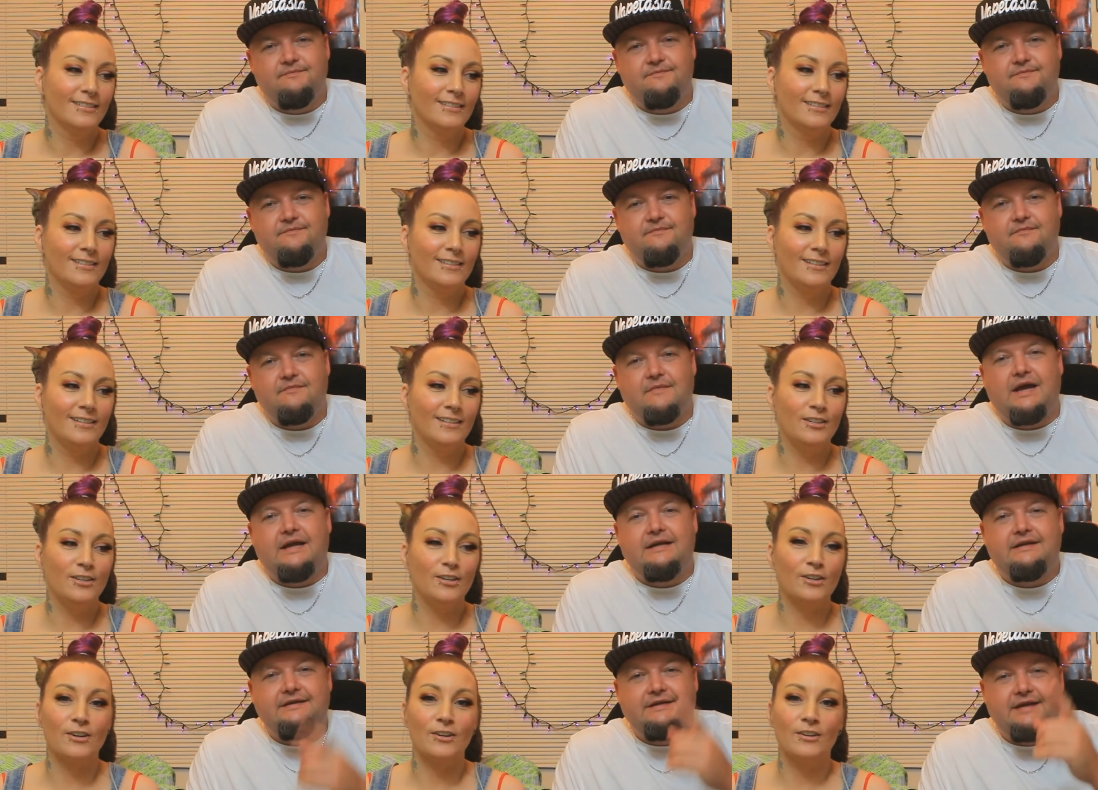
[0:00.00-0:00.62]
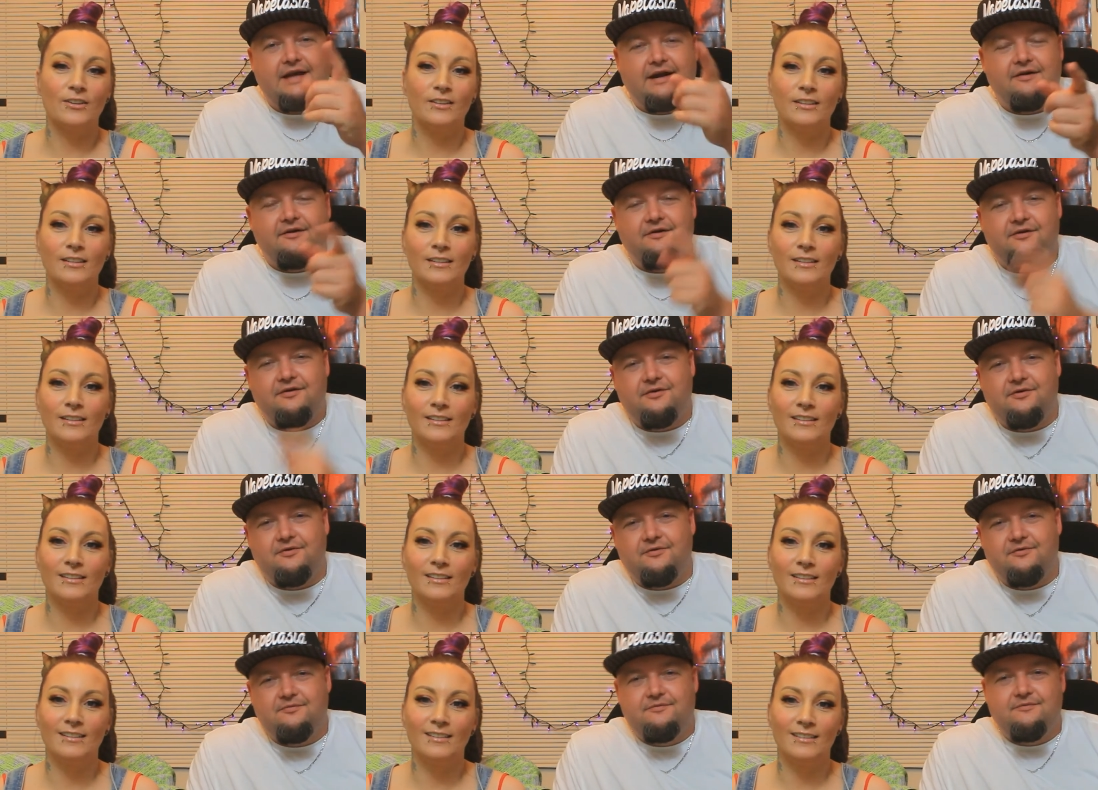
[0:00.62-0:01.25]
Speaker 1: I You're dare
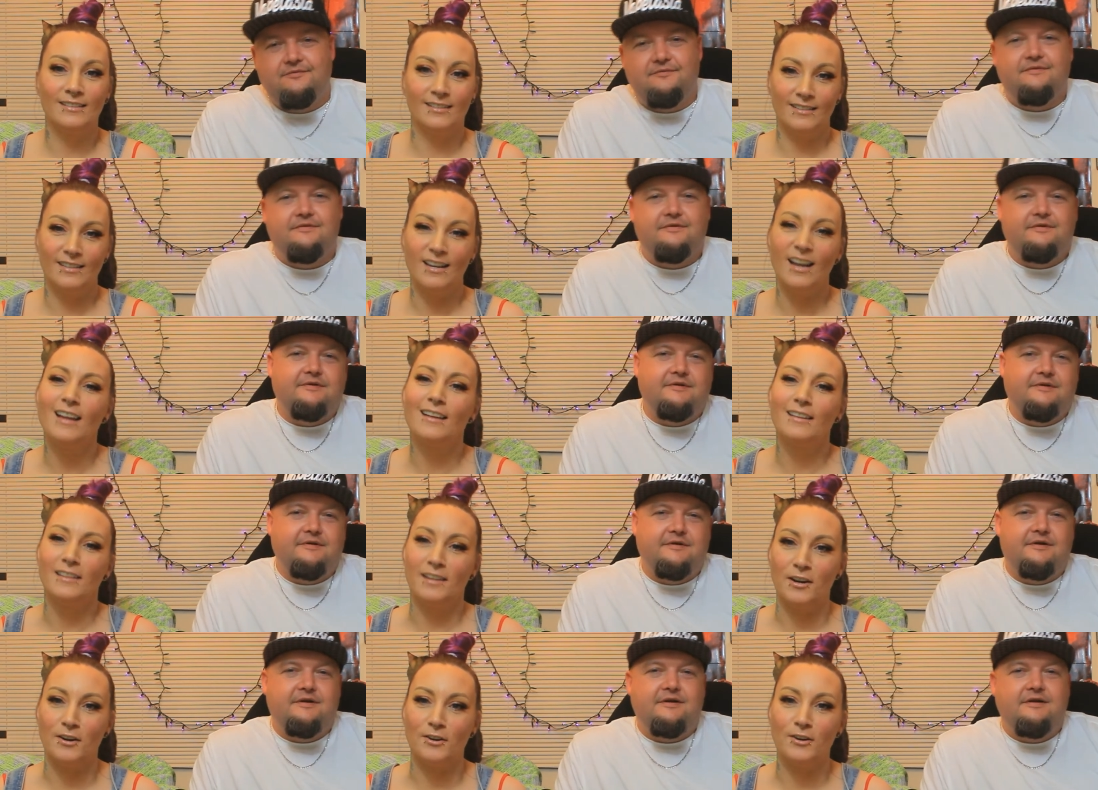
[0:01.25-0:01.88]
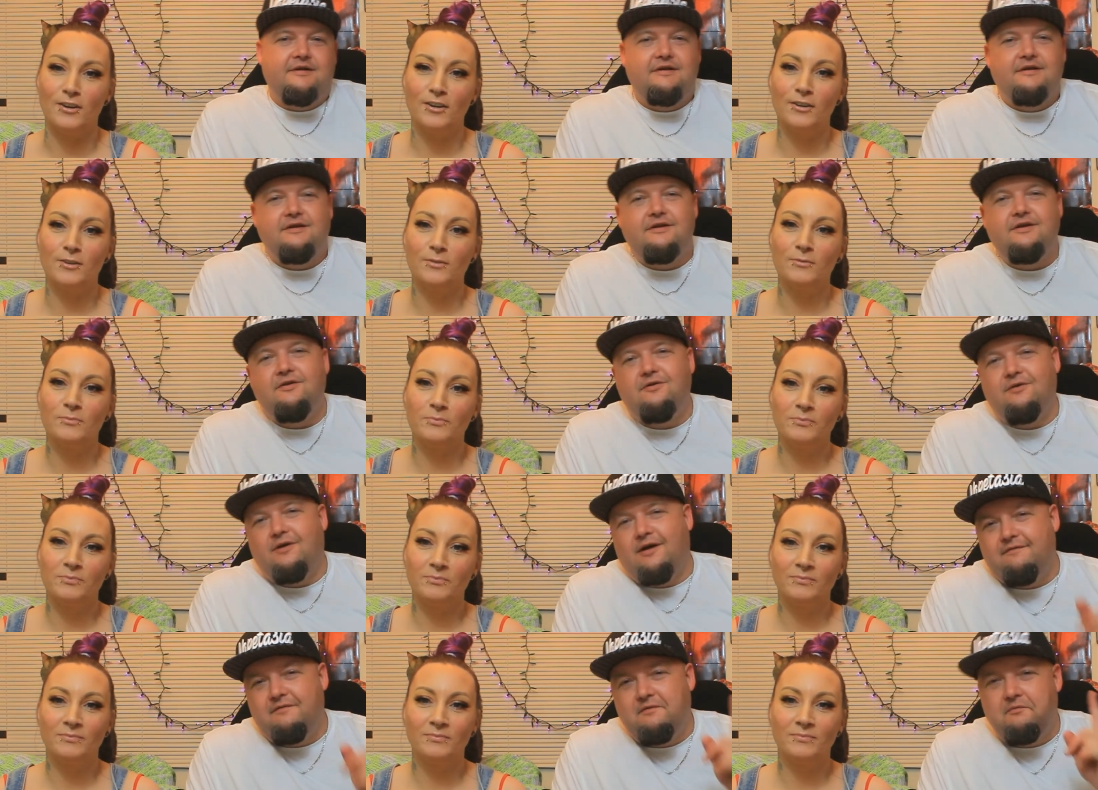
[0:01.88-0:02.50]
you. Dare you. You don't
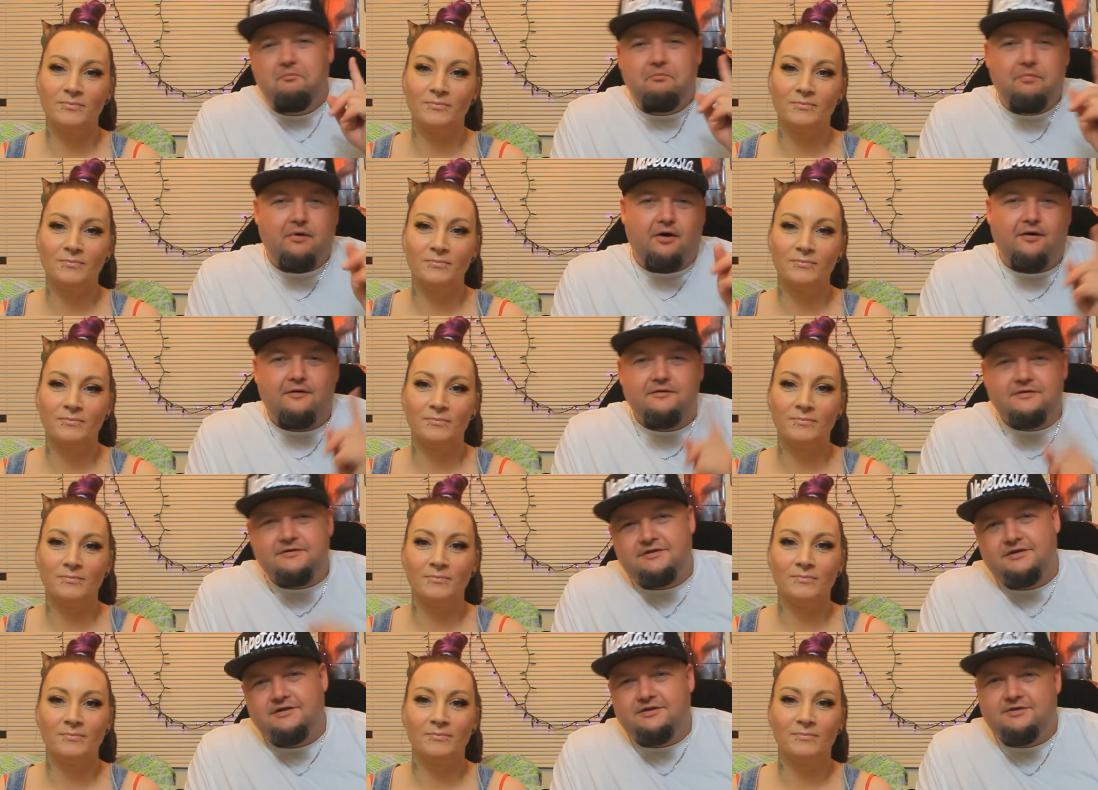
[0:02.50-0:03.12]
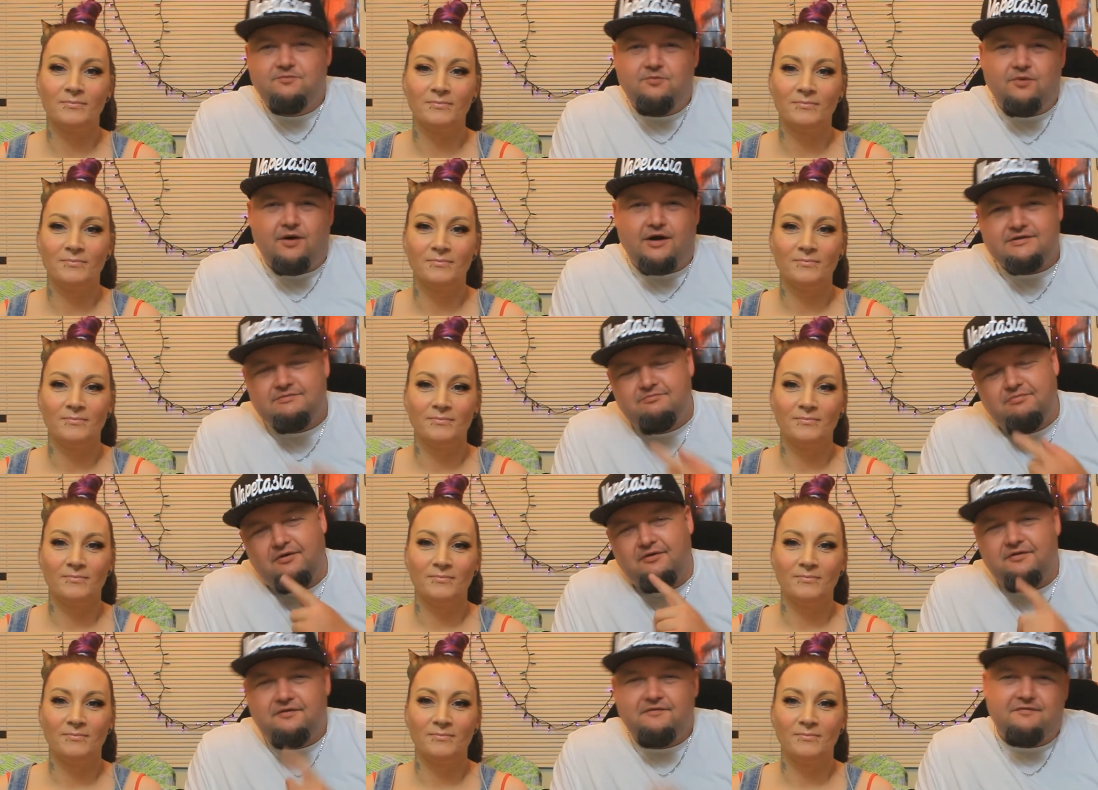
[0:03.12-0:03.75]
have the balls to watch
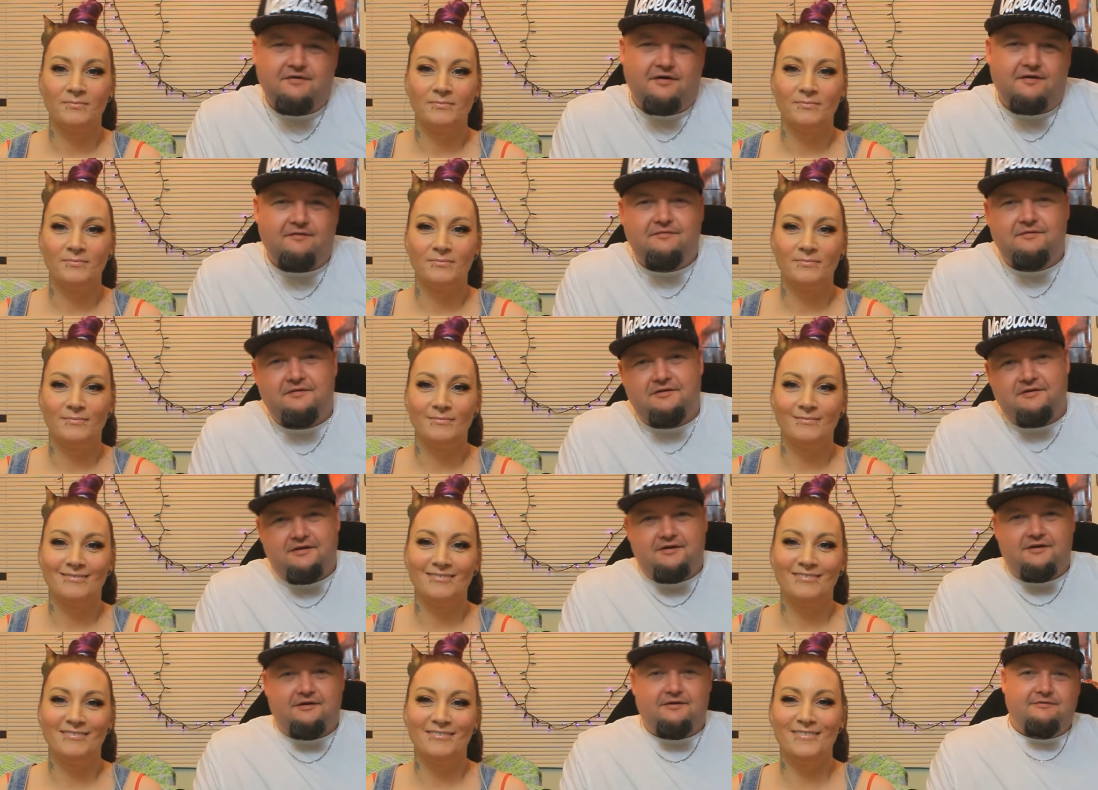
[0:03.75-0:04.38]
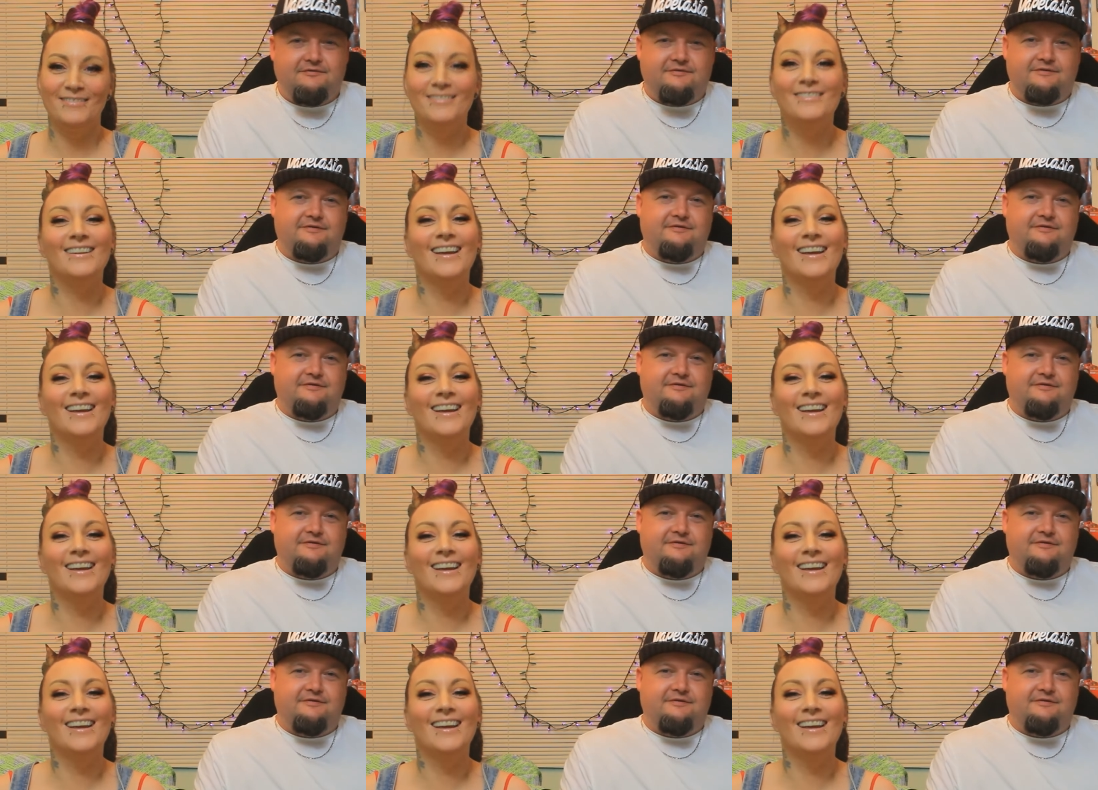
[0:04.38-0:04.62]
both of our videos.